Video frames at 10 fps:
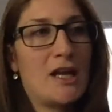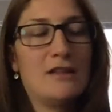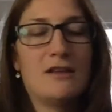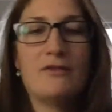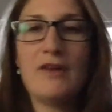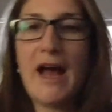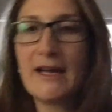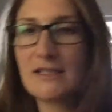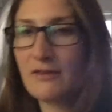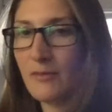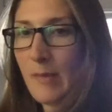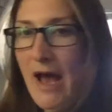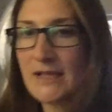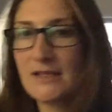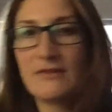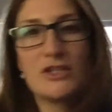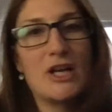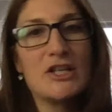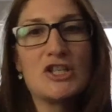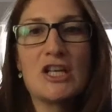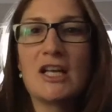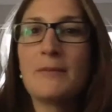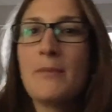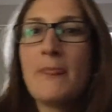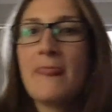I love active and passive stretching.